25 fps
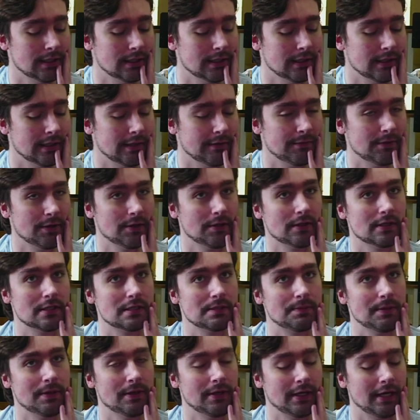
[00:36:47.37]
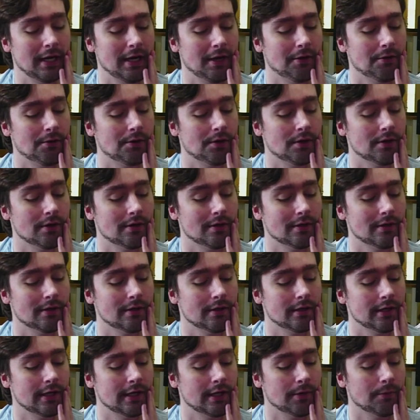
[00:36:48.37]
if you can spell it out,
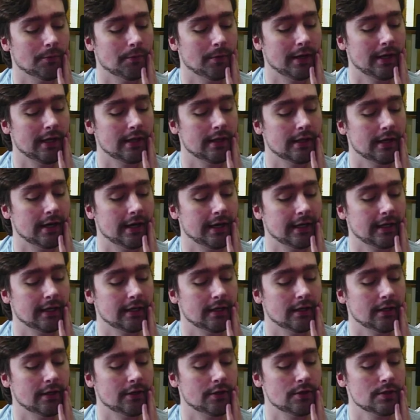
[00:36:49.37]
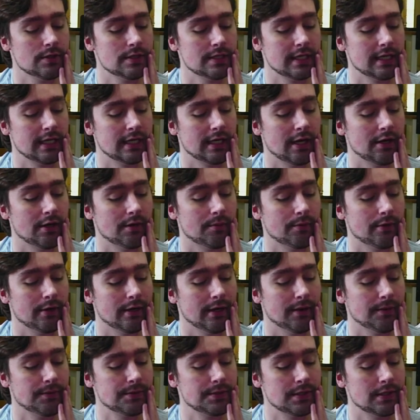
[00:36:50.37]
in a way that I can understand how to
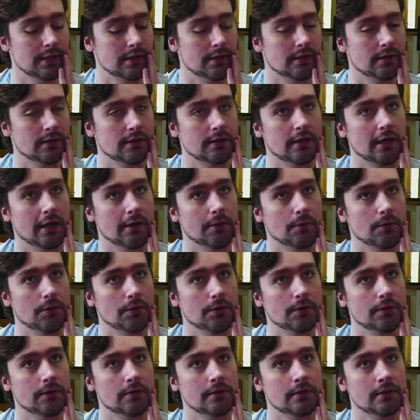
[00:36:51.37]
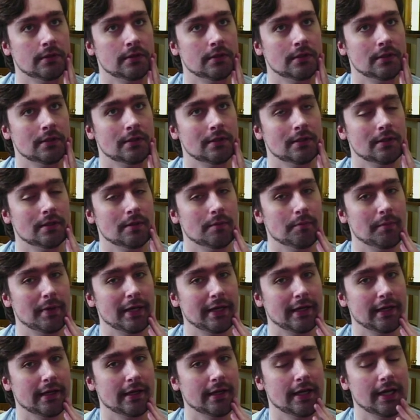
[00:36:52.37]
pronounce it, I will make
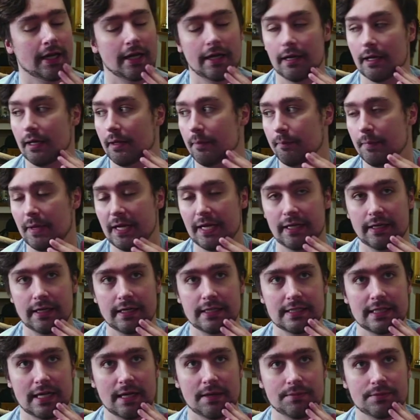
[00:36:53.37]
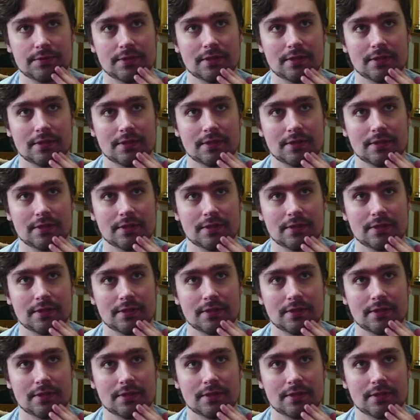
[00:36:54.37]
it eh, make an attempt.